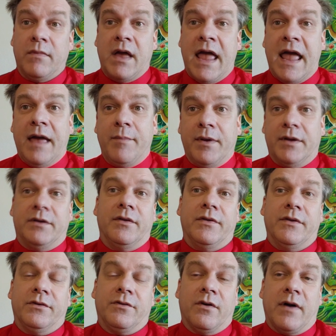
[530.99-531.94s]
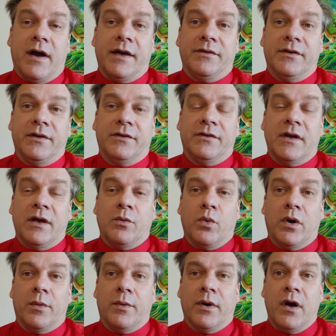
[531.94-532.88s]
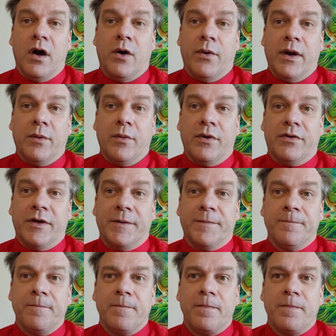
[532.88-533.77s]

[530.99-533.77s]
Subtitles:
came into this crisis and where we're going with it.